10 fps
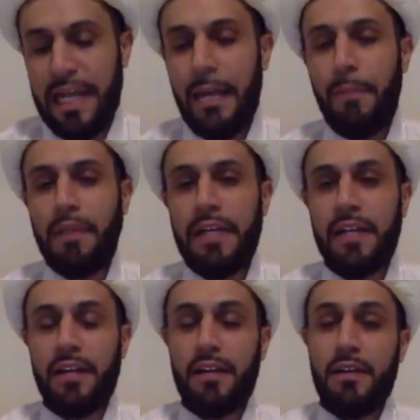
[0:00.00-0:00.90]

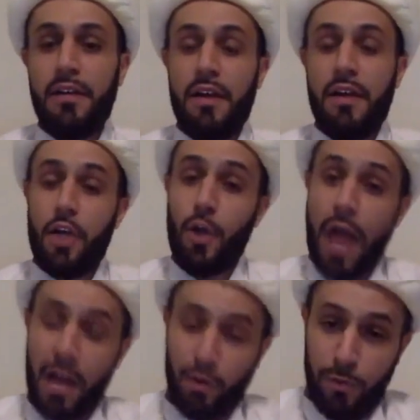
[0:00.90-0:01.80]
labeling, you
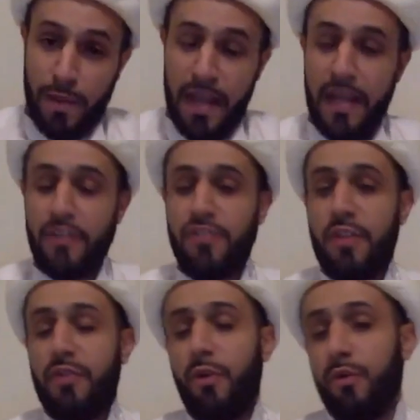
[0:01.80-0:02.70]
know, Ahlul
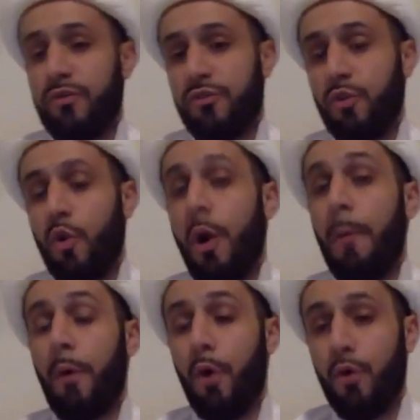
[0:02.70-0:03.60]
Bayt and those who
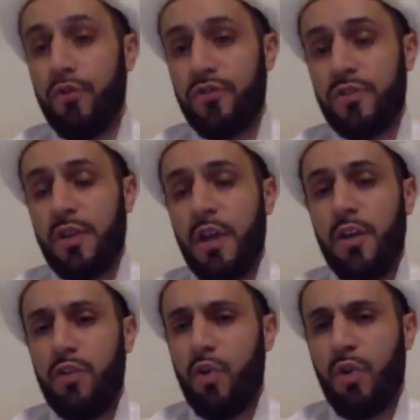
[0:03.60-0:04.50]
opposed
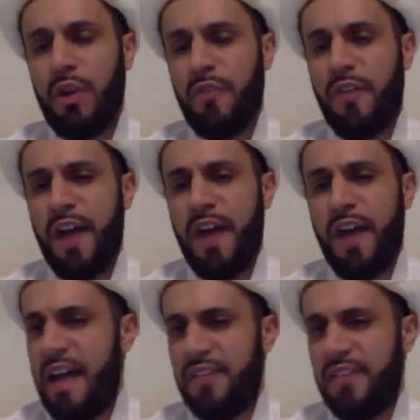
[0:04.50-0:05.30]
the Khulafa